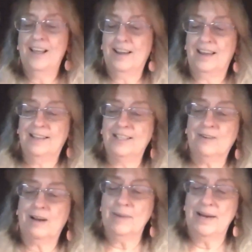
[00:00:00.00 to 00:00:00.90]
Okay, let's
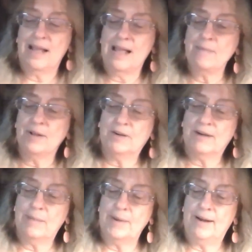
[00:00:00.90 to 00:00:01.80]
grab it. I'm going to
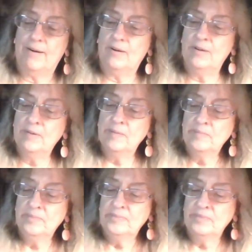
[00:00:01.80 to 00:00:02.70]
grab an arrow.
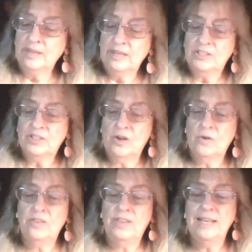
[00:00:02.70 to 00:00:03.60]

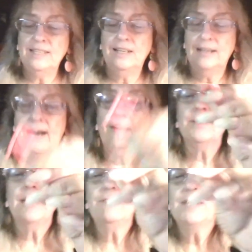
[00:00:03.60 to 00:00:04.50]
So these little arrows